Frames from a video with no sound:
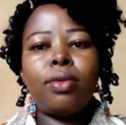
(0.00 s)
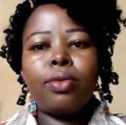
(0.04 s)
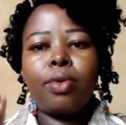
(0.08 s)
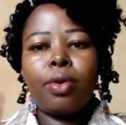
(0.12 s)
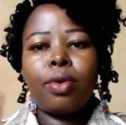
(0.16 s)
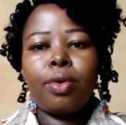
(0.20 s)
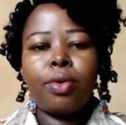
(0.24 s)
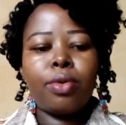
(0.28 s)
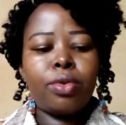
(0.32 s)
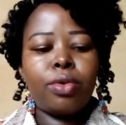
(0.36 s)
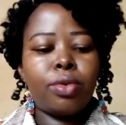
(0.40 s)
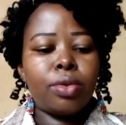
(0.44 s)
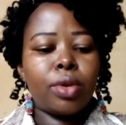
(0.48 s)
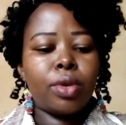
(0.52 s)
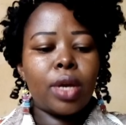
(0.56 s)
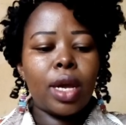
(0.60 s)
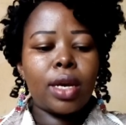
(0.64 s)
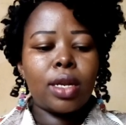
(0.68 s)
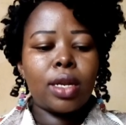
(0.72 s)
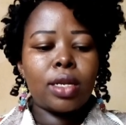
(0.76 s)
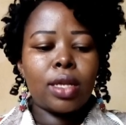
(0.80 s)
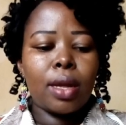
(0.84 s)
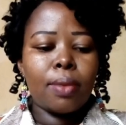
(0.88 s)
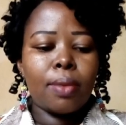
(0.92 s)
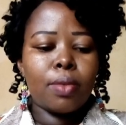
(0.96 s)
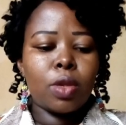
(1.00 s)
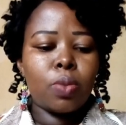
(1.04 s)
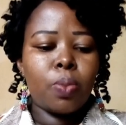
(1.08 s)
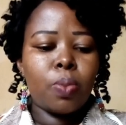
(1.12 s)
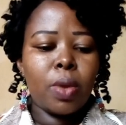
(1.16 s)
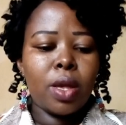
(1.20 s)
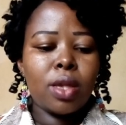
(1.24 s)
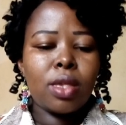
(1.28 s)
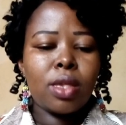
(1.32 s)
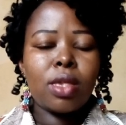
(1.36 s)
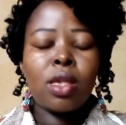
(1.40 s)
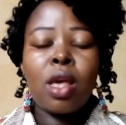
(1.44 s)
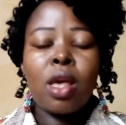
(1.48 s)
You're going to get some
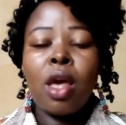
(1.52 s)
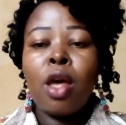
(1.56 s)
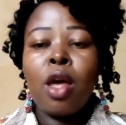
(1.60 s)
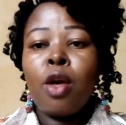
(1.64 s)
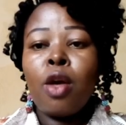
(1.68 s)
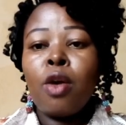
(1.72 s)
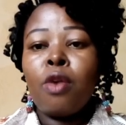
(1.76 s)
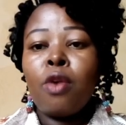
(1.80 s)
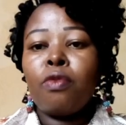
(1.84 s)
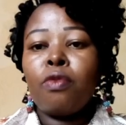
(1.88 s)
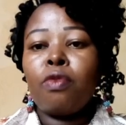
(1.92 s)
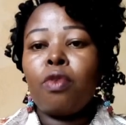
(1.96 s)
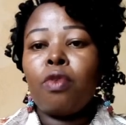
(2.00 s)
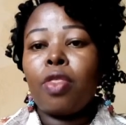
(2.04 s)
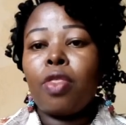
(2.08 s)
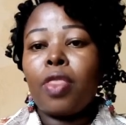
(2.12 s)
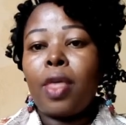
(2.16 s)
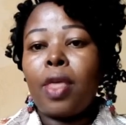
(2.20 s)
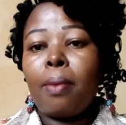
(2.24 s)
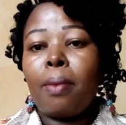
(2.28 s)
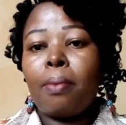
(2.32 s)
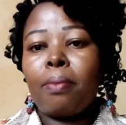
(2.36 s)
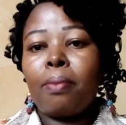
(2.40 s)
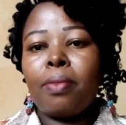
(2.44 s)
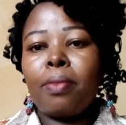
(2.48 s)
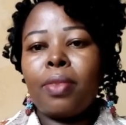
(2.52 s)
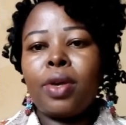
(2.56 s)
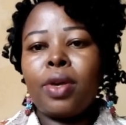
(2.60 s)
space for them.